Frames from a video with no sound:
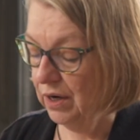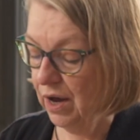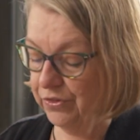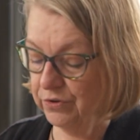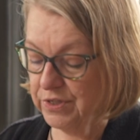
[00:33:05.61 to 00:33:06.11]

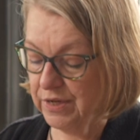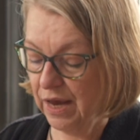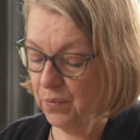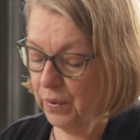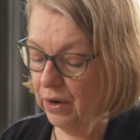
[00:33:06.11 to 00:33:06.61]
others
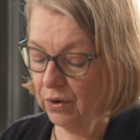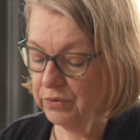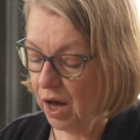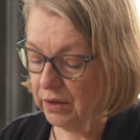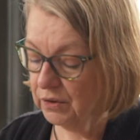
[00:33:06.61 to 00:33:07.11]
say. We are
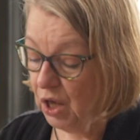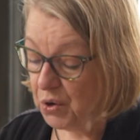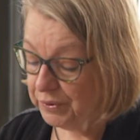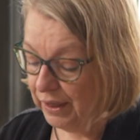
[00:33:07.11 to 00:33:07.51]
not alone